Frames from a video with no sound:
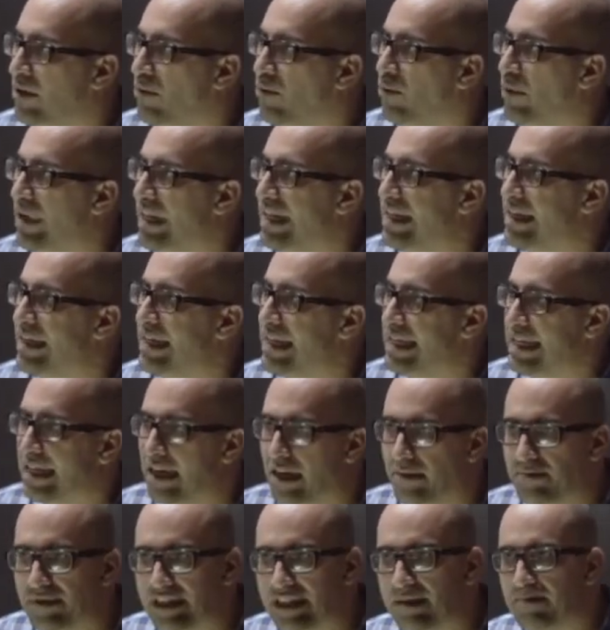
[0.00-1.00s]
when it
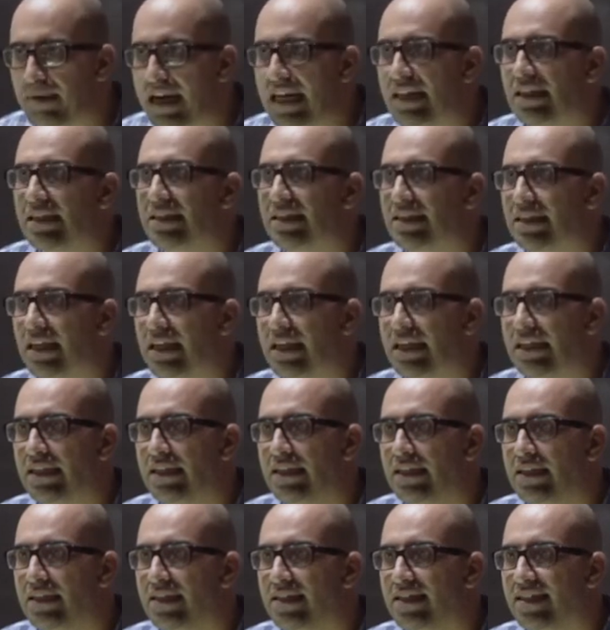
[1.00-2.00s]
comes to Palestine,
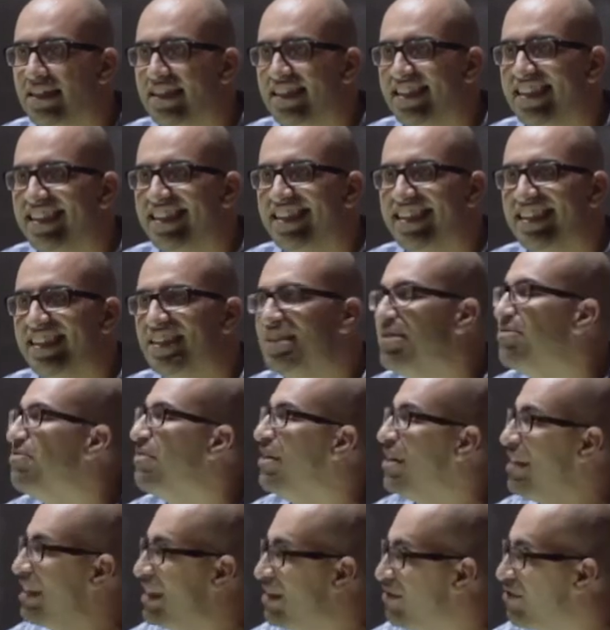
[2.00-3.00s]

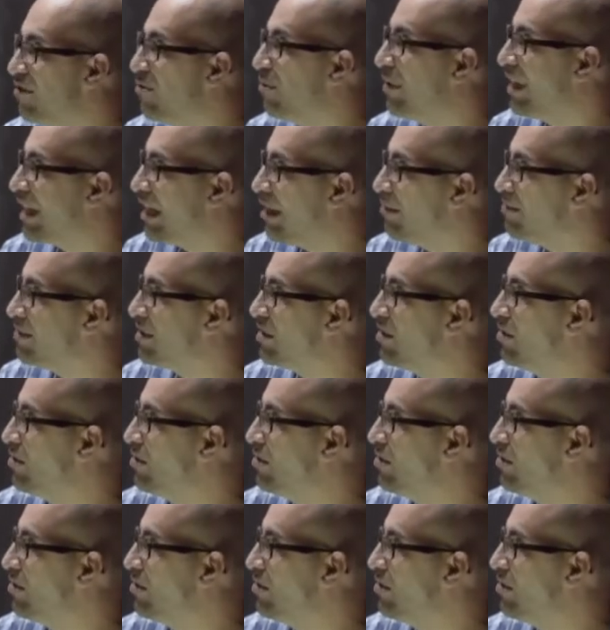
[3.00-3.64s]
very different when it comes